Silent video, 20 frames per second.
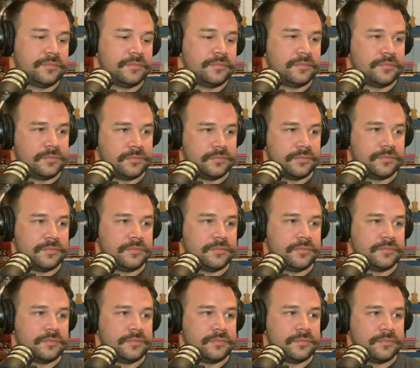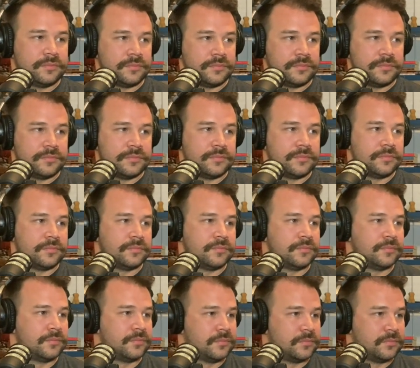
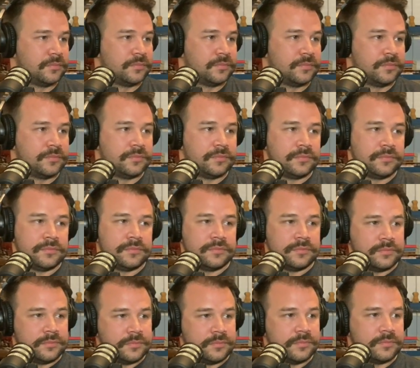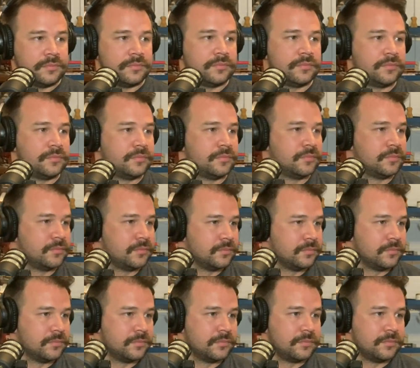
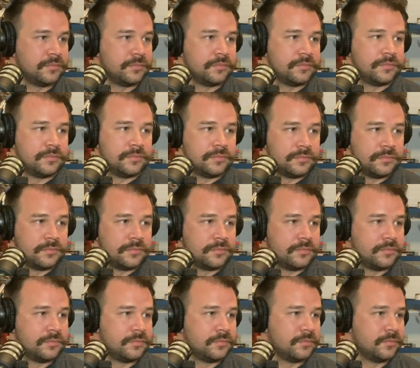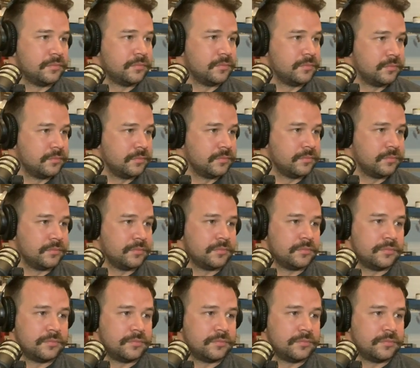(not speaking)